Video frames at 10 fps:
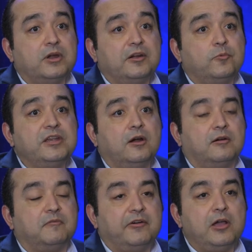where we are
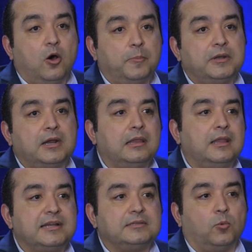very open,
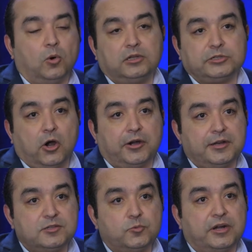unlike the walled
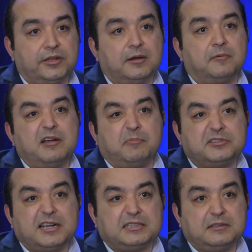gardens where they're very
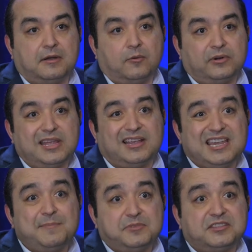protective, where they
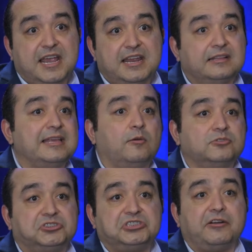keep the data, they don't
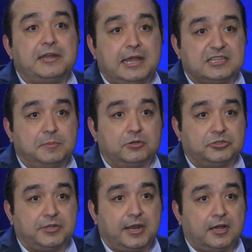share any
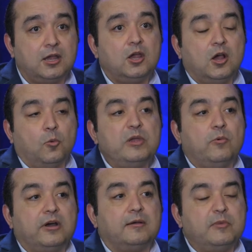exposure data. We
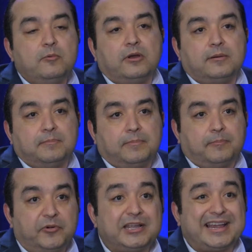wanna
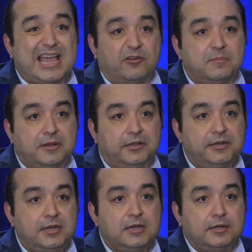bring
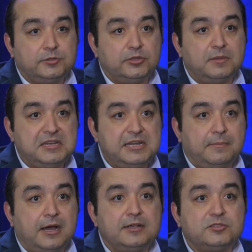accountability to the media
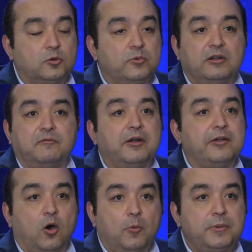buys, so we are
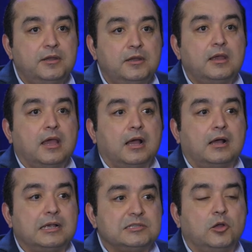very open.
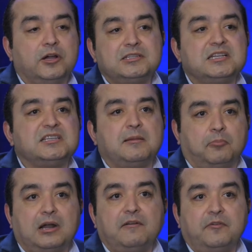As long as it's in a
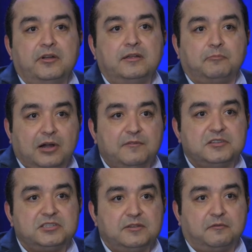
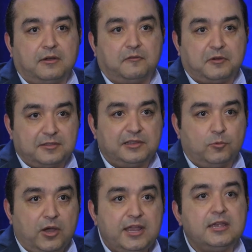privacy-friendly
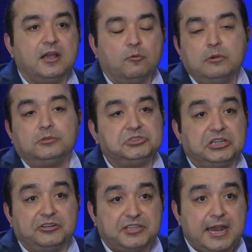way, we will
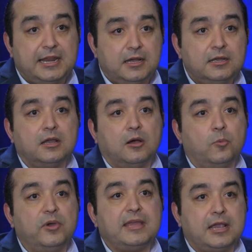share data
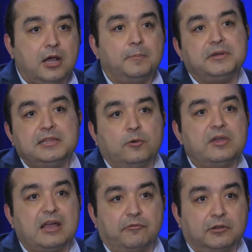with a company that we
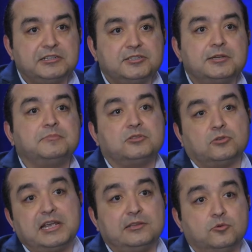have a relationship with so
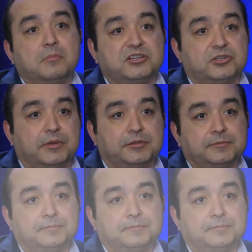they can do measurement.